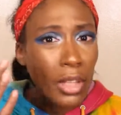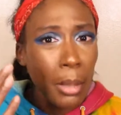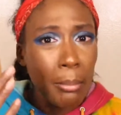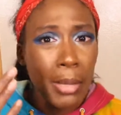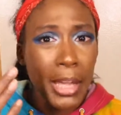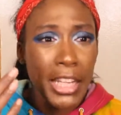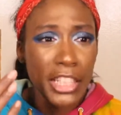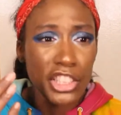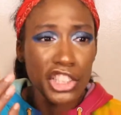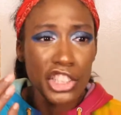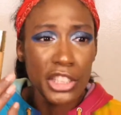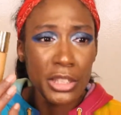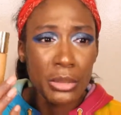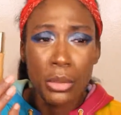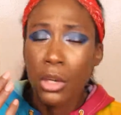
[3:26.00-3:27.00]

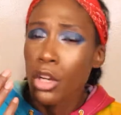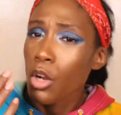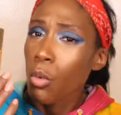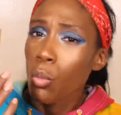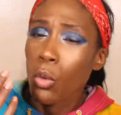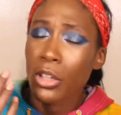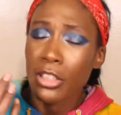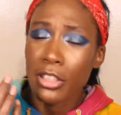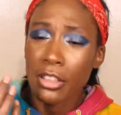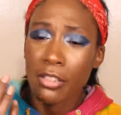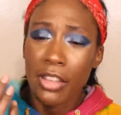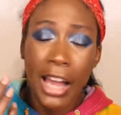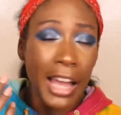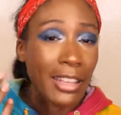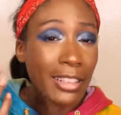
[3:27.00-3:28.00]
beigey one underneath
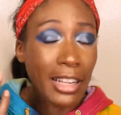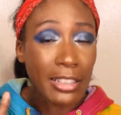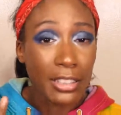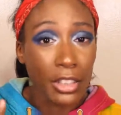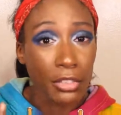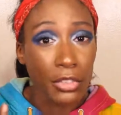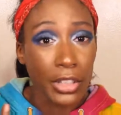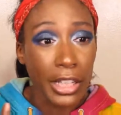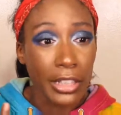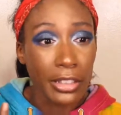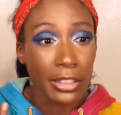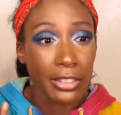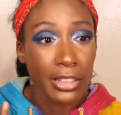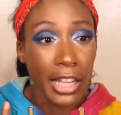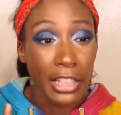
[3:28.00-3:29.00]
the eyes and I still feel like it
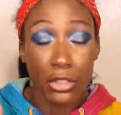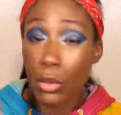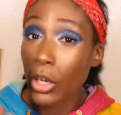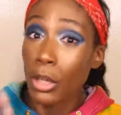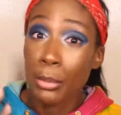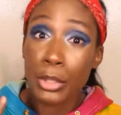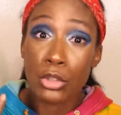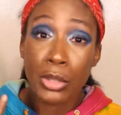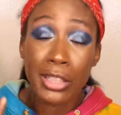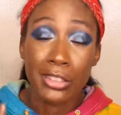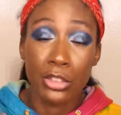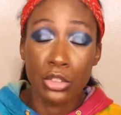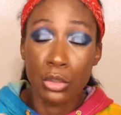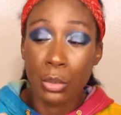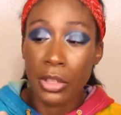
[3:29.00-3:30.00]
looks nice or I can put a
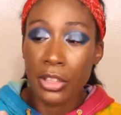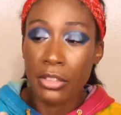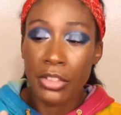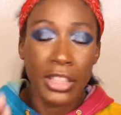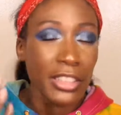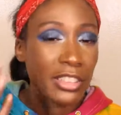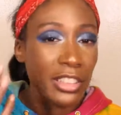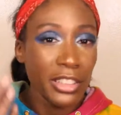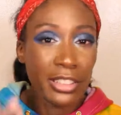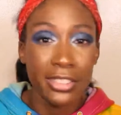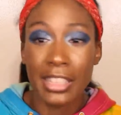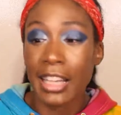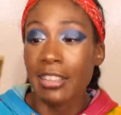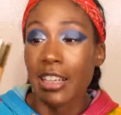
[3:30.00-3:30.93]
translucent one underneath there and it looks nice.